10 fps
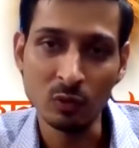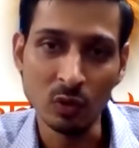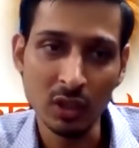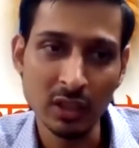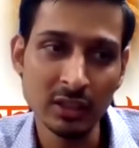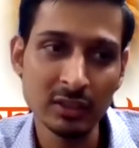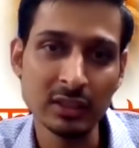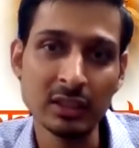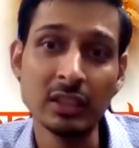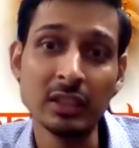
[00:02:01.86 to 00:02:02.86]
what is
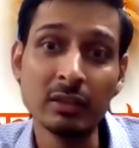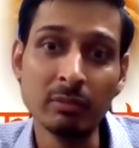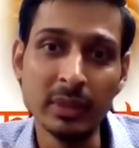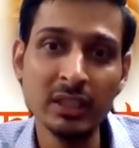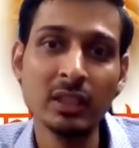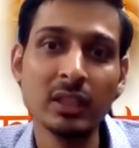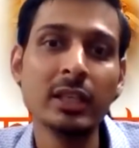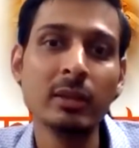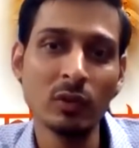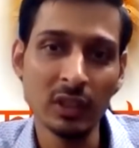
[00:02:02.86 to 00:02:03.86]
the major
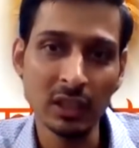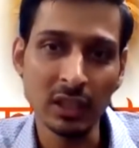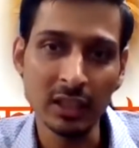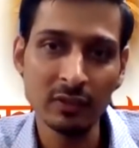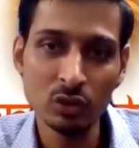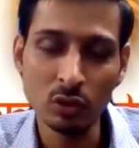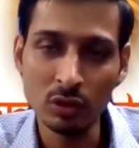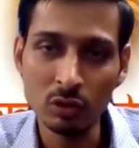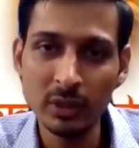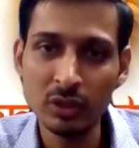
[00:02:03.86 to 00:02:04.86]
theme of their life is
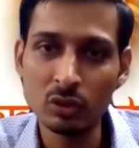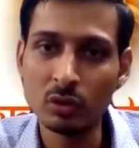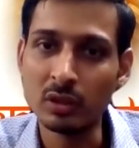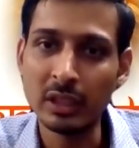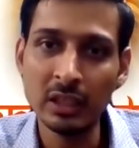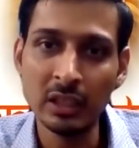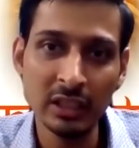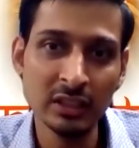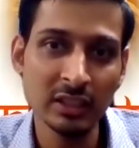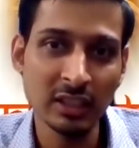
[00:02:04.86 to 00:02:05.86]
going to be. So
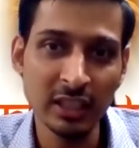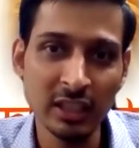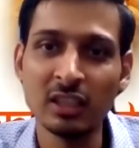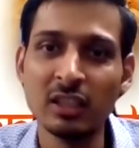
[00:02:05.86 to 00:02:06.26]
in just like